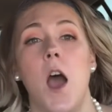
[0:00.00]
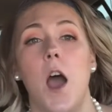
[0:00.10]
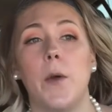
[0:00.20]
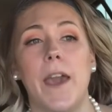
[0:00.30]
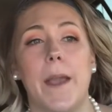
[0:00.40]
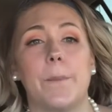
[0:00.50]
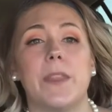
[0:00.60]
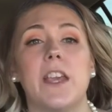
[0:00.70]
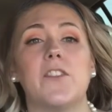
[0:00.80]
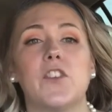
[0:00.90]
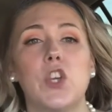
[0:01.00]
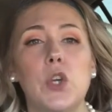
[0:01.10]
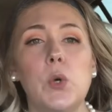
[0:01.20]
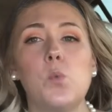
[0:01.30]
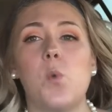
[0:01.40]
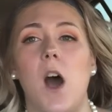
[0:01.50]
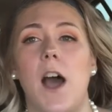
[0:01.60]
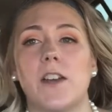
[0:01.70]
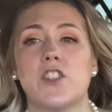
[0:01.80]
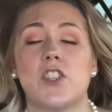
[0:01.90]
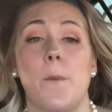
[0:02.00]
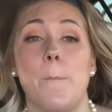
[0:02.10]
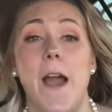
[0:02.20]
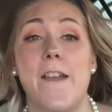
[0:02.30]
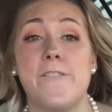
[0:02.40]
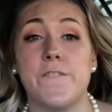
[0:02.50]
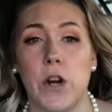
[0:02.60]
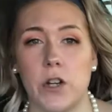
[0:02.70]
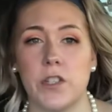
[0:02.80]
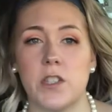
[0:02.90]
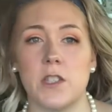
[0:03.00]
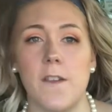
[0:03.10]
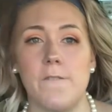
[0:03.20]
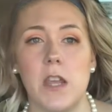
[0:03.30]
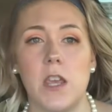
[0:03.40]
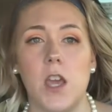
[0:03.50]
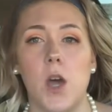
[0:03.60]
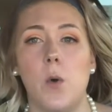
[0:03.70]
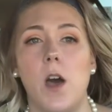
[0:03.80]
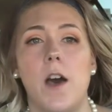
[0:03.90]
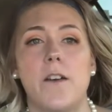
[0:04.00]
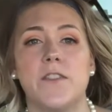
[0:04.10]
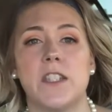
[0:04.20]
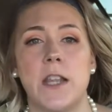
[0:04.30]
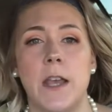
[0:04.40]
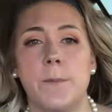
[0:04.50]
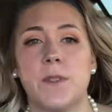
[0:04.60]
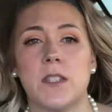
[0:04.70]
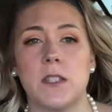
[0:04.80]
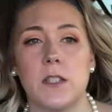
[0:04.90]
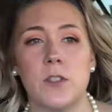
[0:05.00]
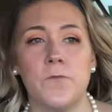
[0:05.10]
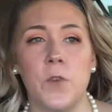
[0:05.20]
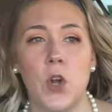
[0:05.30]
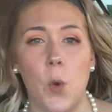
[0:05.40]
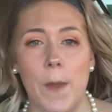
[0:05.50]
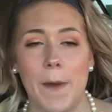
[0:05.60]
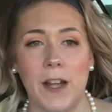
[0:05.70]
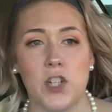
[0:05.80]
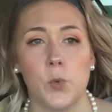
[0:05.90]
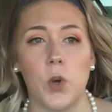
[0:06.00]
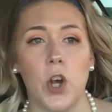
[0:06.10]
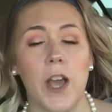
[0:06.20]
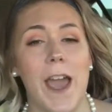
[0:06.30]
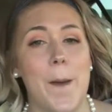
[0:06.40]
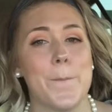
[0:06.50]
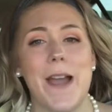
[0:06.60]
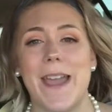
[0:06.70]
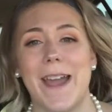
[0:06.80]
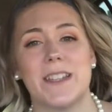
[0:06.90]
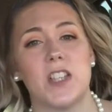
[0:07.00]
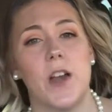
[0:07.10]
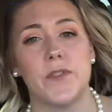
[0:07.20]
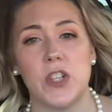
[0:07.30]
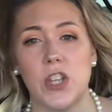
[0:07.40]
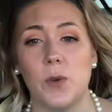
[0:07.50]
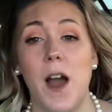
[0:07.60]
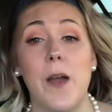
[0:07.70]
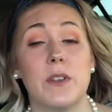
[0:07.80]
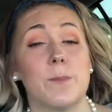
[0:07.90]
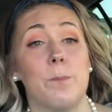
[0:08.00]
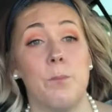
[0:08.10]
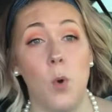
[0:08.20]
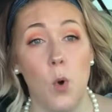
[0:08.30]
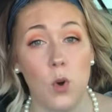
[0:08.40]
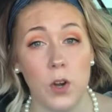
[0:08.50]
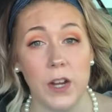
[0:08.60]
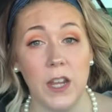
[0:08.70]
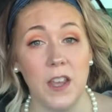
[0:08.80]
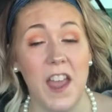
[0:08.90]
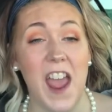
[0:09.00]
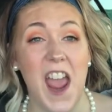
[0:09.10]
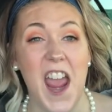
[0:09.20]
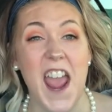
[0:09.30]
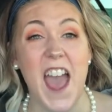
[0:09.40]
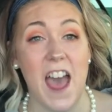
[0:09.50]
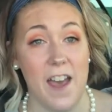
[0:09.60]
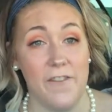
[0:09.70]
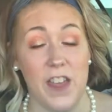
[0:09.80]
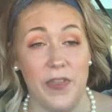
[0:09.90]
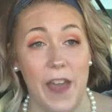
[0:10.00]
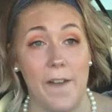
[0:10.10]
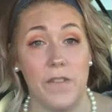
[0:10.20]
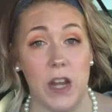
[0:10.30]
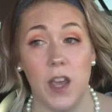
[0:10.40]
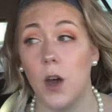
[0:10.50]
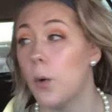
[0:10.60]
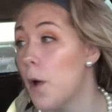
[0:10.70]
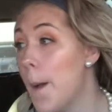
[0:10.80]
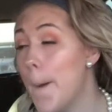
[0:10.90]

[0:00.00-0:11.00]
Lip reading: Okay, if you watched my first video of tips for going back to work, my hat's off to you. I was boring AF in that video.